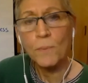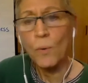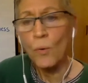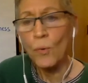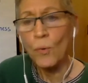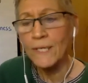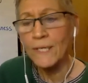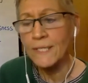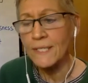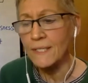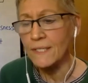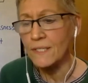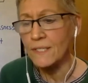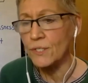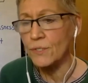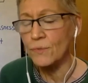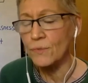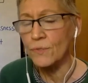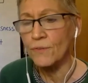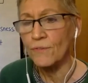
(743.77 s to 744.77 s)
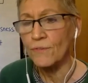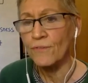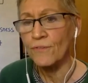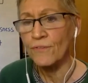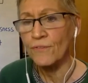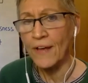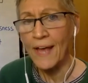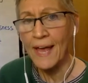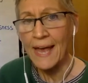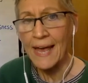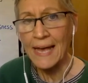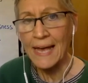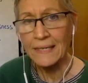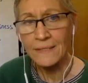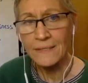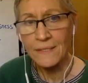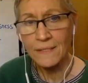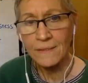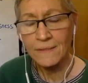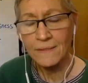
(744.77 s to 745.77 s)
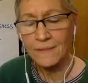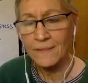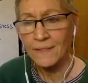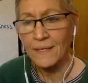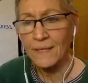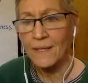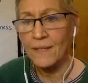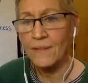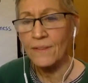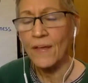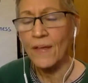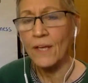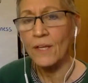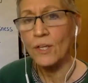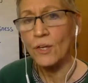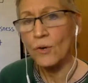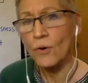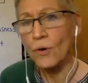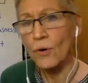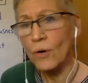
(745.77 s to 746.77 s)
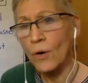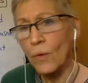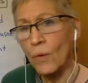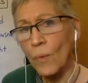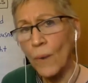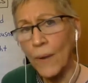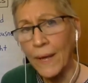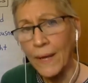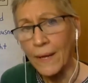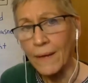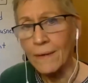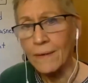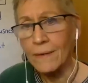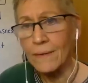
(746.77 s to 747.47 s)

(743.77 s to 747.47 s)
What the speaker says: pointing to the fact that you're awake,